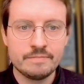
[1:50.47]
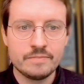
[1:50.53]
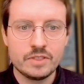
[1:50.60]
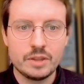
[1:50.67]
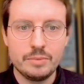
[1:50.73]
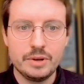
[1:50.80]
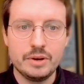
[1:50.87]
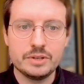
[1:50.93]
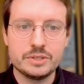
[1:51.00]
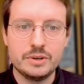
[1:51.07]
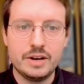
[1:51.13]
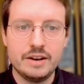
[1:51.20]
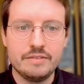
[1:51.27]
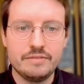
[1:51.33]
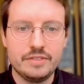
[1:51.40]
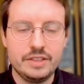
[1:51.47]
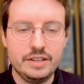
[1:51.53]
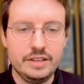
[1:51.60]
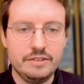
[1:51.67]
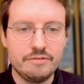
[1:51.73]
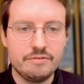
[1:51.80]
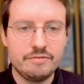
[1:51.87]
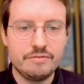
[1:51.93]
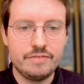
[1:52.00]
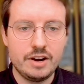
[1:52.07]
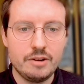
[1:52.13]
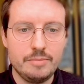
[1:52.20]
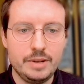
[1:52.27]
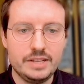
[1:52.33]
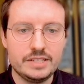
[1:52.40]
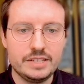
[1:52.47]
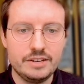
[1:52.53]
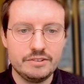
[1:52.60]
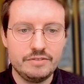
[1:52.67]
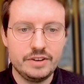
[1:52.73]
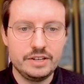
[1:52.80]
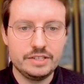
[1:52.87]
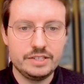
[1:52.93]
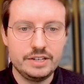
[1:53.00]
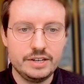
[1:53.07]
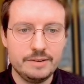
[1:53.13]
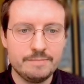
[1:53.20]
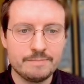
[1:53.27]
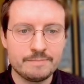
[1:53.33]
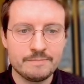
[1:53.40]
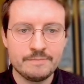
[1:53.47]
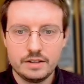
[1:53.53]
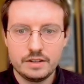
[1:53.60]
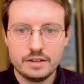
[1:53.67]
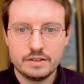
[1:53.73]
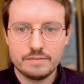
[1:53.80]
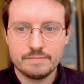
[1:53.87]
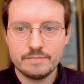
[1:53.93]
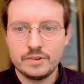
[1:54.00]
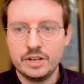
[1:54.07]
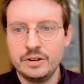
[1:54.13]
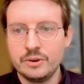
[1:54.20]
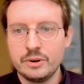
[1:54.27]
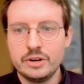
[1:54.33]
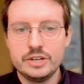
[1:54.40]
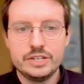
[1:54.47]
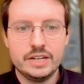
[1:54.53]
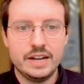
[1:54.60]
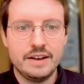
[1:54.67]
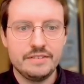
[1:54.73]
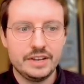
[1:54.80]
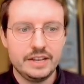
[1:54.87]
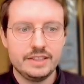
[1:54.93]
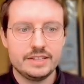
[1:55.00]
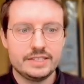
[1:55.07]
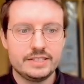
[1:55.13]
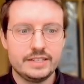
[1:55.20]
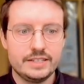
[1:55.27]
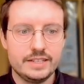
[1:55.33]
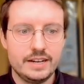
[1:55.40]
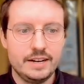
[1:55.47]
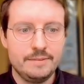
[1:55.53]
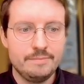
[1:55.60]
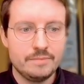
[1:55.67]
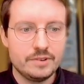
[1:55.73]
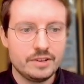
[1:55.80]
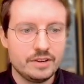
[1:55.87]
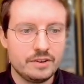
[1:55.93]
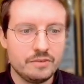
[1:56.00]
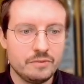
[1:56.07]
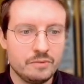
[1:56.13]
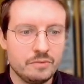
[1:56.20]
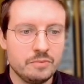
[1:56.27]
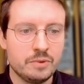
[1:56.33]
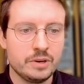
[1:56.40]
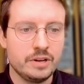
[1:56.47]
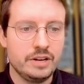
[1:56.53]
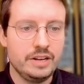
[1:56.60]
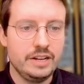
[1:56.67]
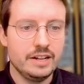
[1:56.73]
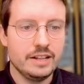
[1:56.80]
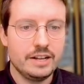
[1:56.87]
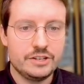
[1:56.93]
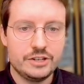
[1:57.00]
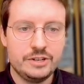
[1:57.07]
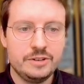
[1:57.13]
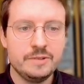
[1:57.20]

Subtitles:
And we also have the Firebase interface here. In order to navigate this design, we're going to need a legend.